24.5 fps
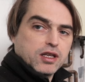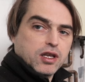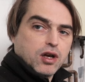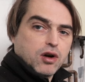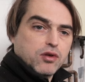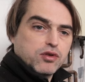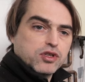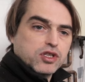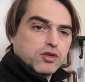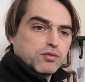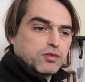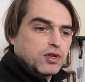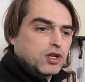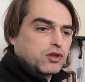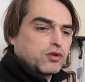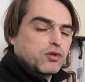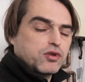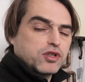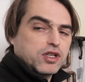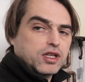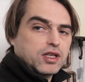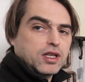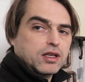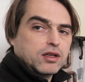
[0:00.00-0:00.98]
closed. We're not
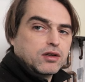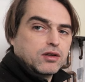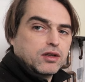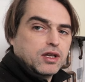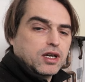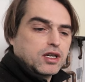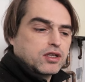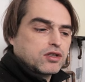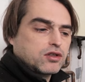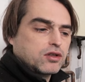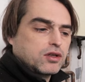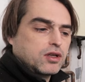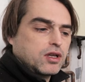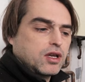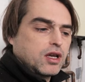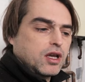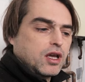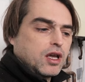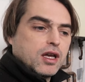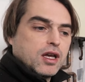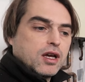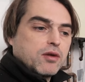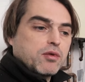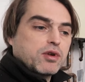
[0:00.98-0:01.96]
using that connection.
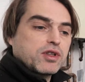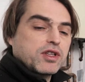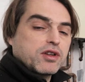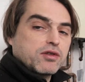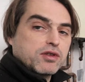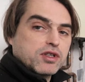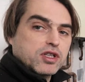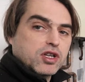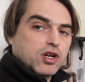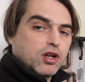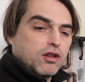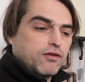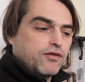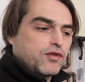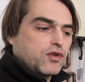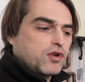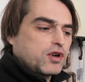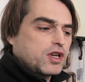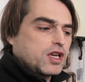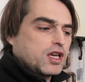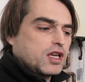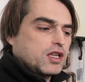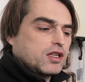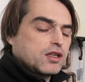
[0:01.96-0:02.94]
When there's call
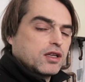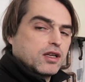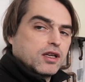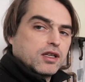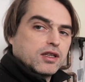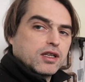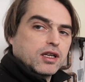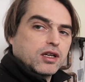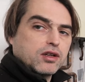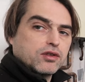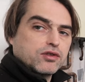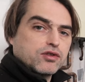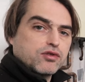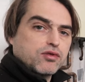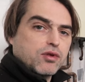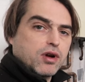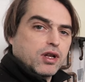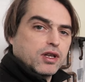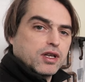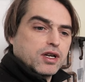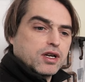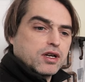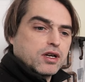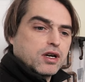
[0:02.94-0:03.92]
for heat, the
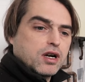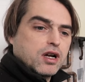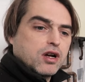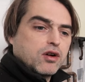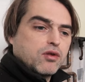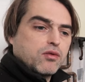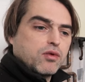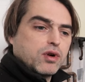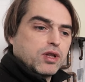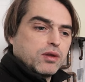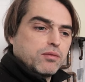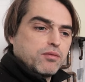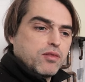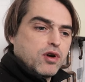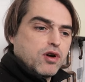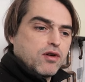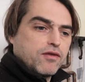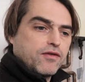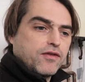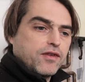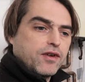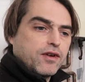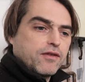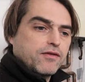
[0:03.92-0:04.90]
controller will
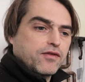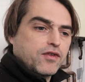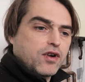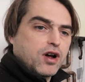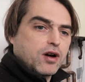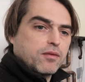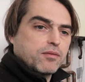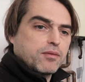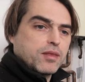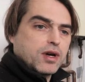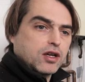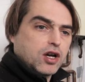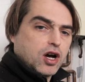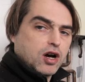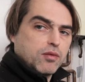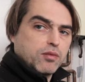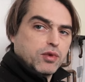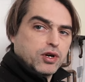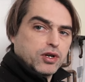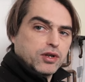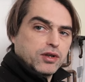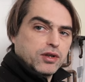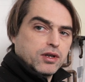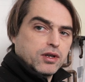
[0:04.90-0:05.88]
move from
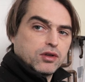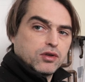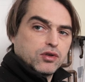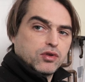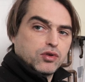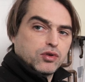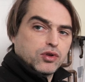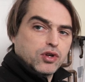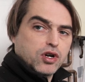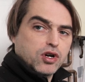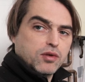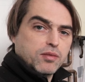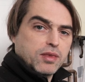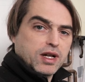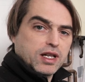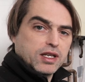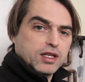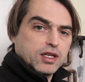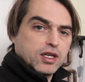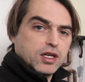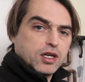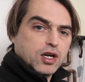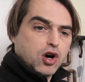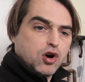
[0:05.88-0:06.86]
common to
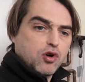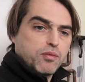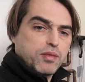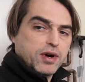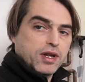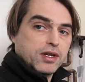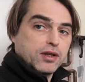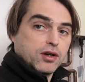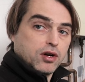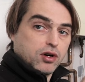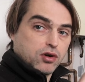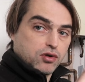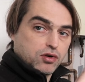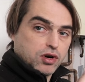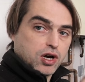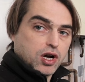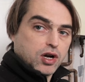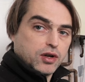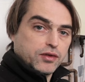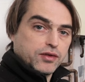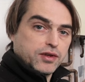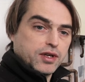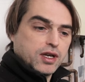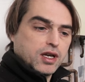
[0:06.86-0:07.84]
normally open or
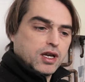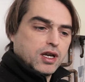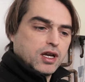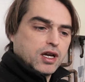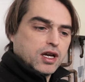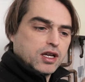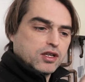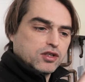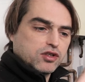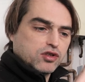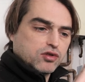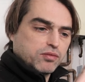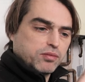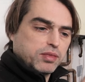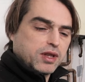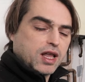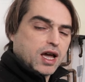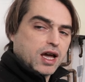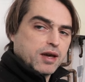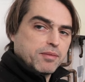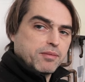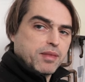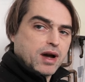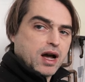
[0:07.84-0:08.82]
on and
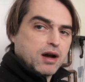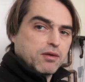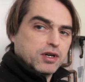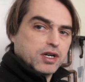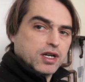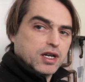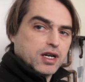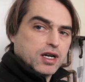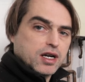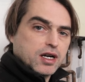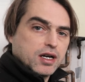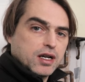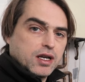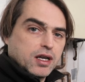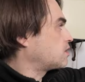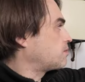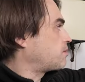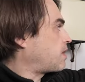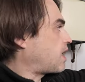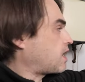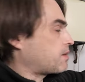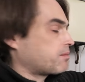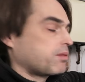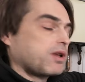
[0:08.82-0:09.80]
supply power there.
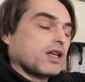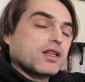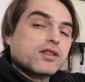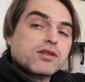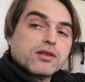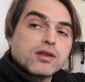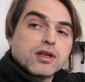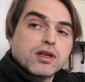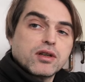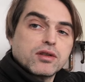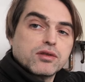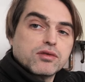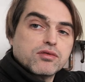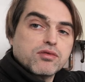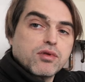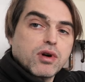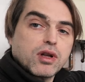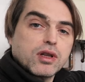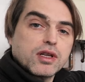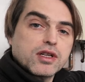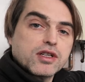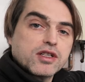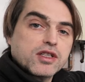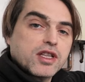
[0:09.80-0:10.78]
The backplates on the
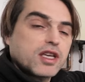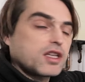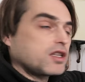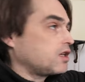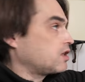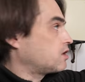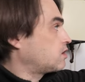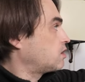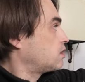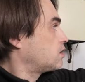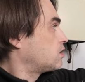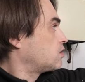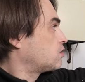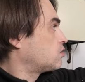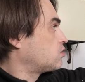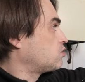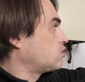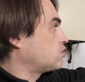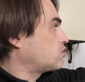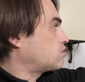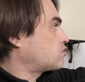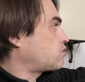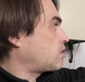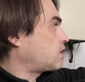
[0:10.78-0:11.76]
controllers, they need
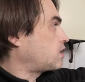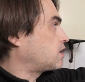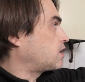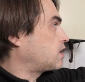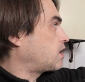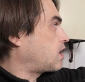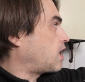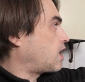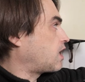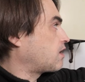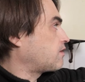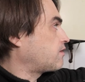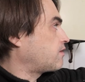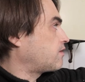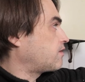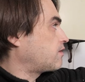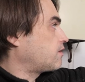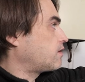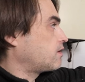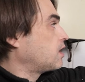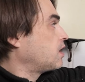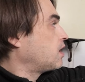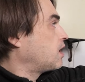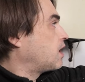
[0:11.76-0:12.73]
neutral and life,
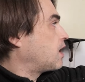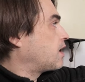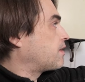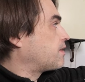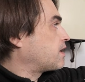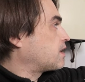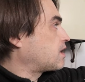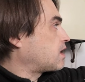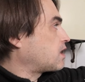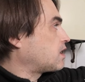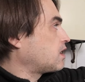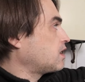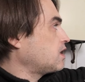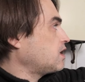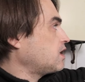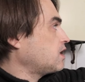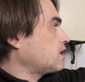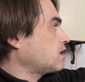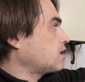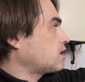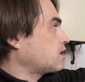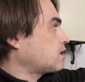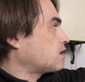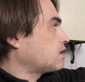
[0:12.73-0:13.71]
and then I
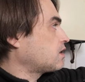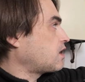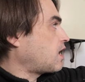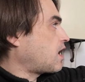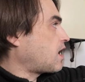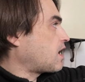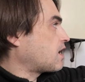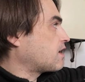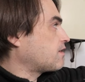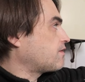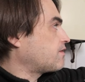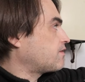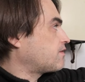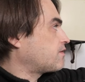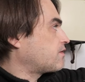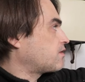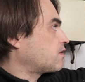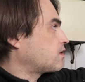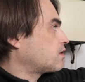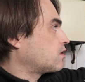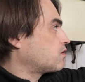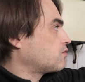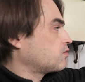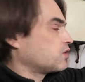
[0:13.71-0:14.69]
link
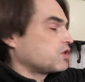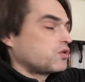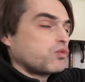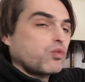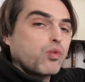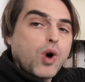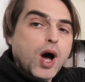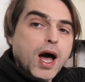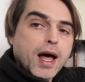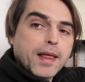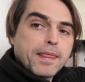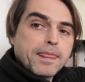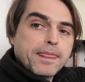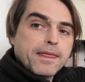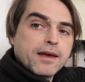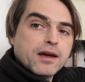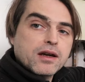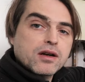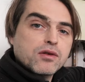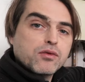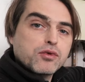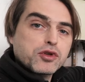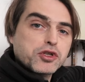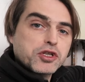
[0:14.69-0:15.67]
life with one,
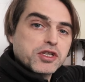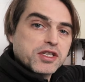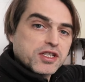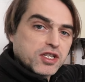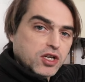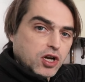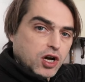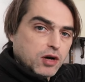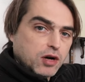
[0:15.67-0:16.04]
which is